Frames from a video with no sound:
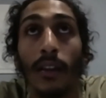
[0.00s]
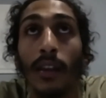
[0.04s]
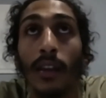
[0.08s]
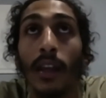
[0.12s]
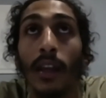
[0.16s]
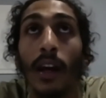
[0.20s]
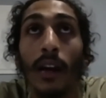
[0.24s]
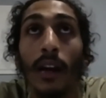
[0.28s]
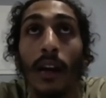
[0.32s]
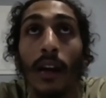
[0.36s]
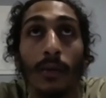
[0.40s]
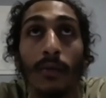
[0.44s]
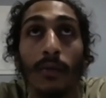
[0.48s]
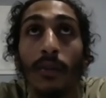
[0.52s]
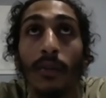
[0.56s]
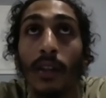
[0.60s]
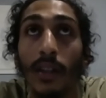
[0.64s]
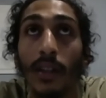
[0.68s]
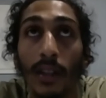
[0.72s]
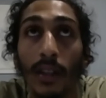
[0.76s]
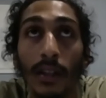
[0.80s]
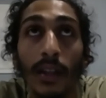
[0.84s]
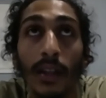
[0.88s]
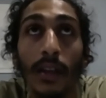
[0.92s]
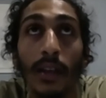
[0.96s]
that will
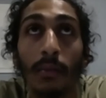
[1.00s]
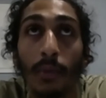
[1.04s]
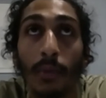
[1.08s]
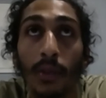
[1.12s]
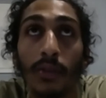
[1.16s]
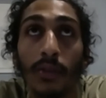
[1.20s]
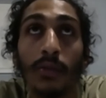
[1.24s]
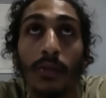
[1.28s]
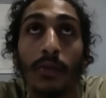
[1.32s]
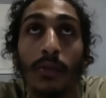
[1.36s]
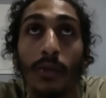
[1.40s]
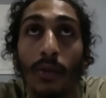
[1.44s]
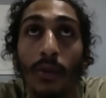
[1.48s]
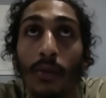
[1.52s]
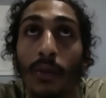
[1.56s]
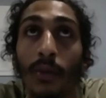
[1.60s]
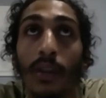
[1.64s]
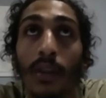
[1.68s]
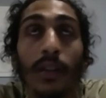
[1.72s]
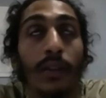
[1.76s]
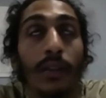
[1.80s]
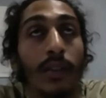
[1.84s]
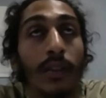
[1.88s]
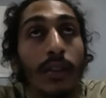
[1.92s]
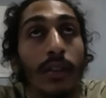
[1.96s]
really like put you through the
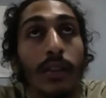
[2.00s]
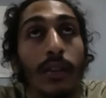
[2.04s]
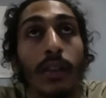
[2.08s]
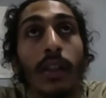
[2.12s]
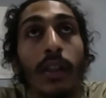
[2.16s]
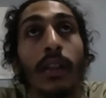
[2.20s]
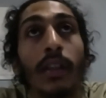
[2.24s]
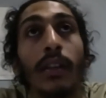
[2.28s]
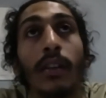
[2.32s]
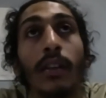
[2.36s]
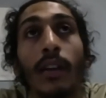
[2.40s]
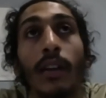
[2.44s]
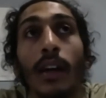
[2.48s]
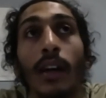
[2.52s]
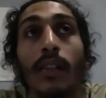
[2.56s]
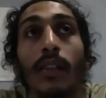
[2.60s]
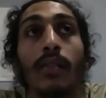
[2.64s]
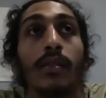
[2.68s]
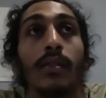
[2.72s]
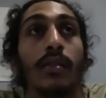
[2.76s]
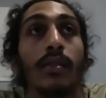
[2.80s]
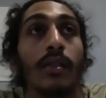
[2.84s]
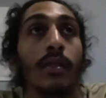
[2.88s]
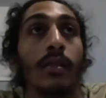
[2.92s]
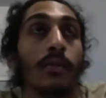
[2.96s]
work, just like how
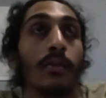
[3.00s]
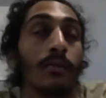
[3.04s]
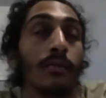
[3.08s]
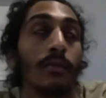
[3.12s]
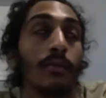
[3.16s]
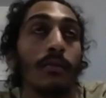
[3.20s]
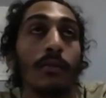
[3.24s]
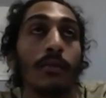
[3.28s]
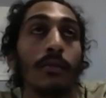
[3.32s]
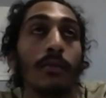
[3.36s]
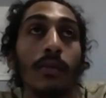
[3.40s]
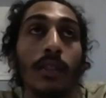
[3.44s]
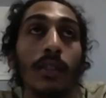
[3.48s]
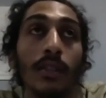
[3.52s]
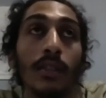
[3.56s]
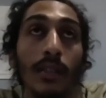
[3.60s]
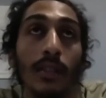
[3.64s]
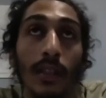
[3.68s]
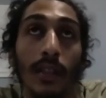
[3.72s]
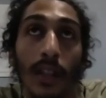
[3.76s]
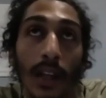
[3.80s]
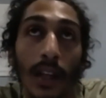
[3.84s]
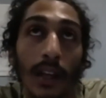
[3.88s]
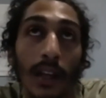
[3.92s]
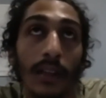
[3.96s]
there's some
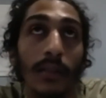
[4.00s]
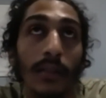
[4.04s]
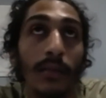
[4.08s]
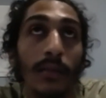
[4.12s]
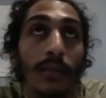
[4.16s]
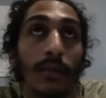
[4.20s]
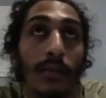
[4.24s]
silat,